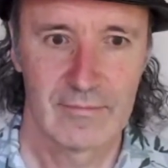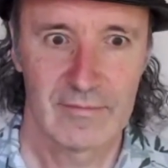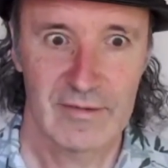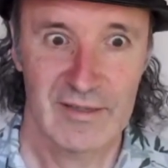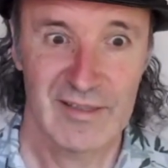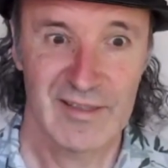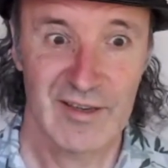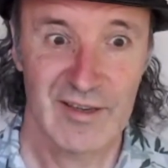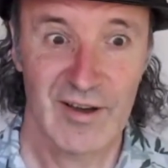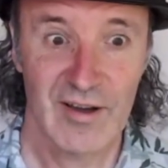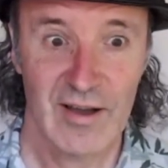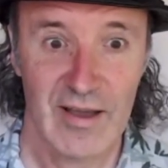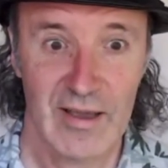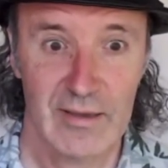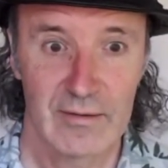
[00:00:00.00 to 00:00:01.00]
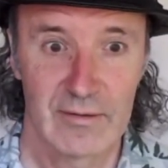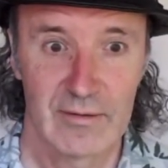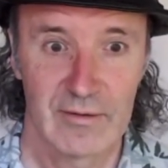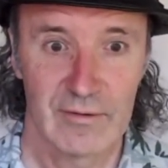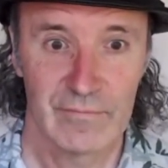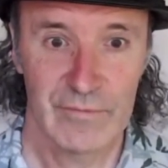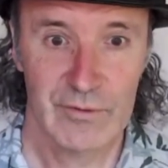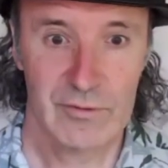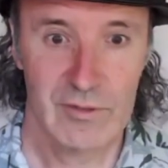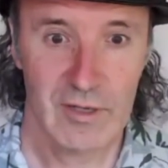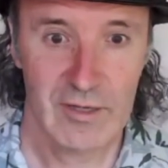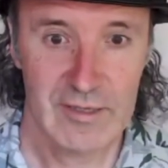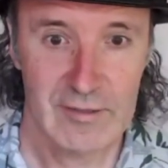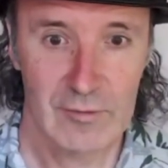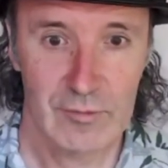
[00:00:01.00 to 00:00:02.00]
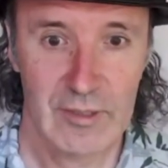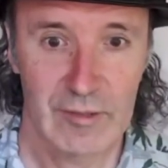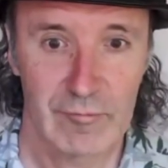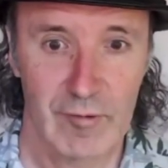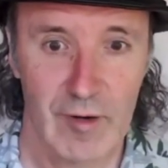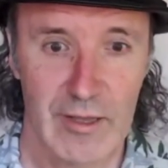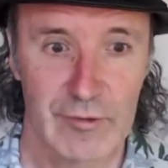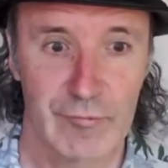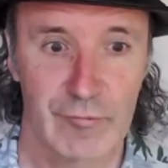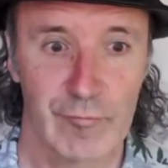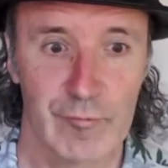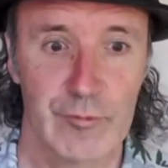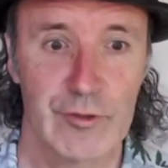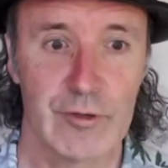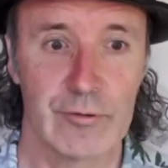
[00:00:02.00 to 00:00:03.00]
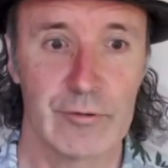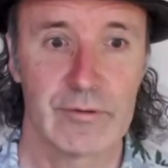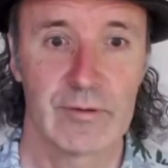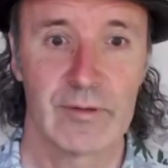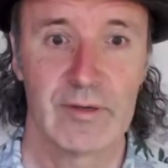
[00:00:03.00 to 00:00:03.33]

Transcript: In the eye, feels like he's looking right through you,